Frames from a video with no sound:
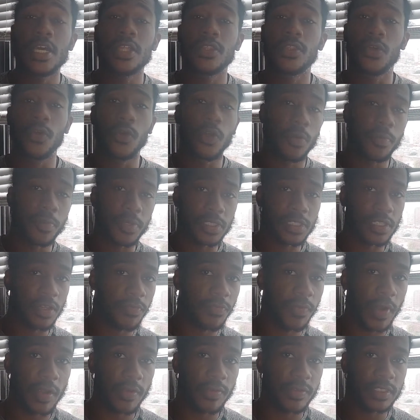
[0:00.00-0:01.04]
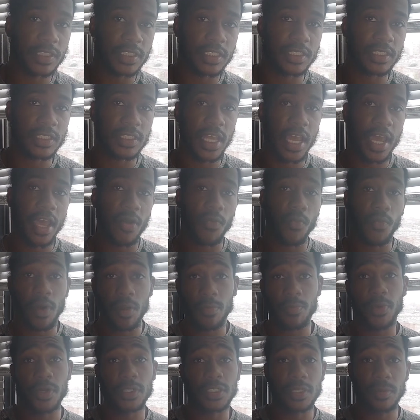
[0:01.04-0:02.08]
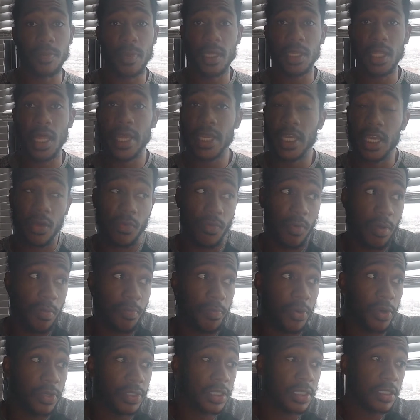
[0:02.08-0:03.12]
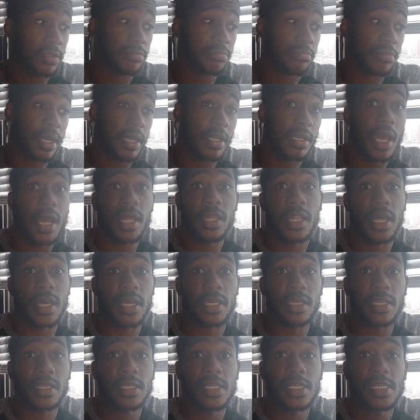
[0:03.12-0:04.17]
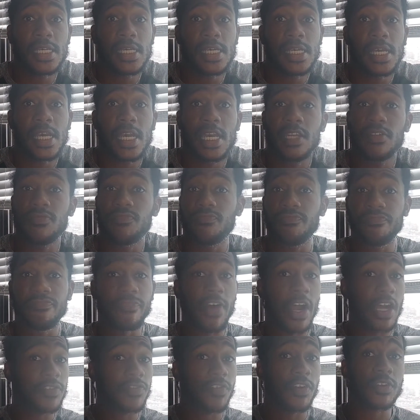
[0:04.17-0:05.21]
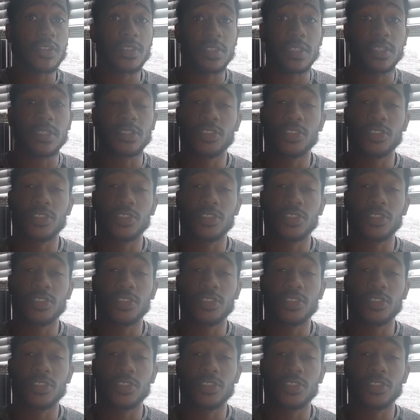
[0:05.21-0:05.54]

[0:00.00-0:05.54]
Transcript: there will be some fragrances that one person may like and one person may not like, and vice versa.